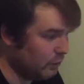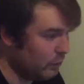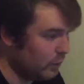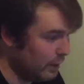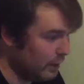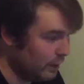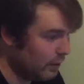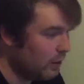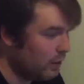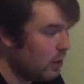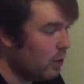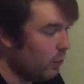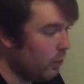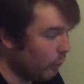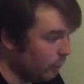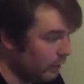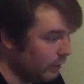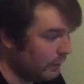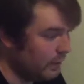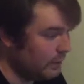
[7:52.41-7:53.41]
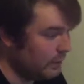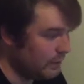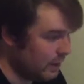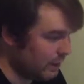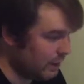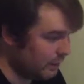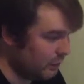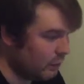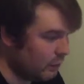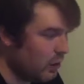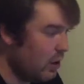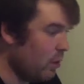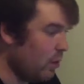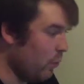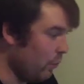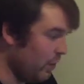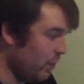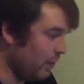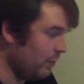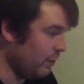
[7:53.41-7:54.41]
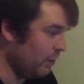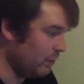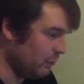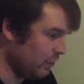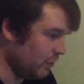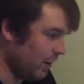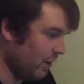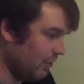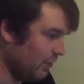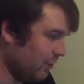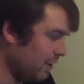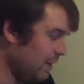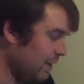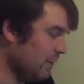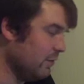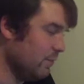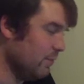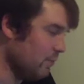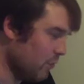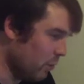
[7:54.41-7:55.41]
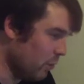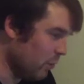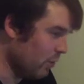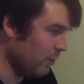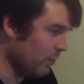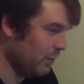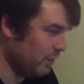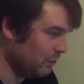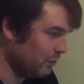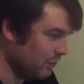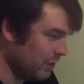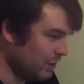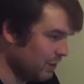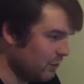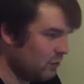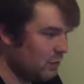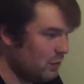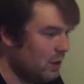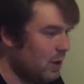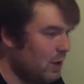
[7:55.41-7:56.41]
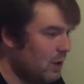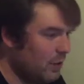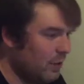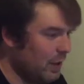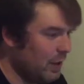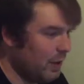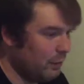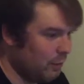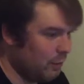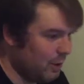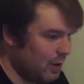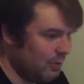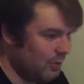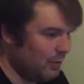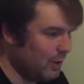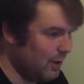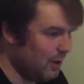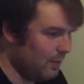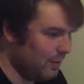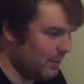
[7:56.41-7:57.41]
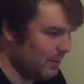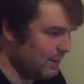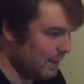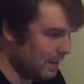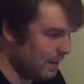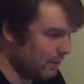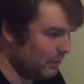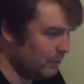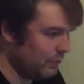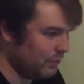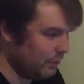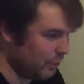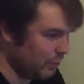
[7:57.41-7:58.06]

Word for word: It's what it really does with the genre. It's more than just that rom-com that tackles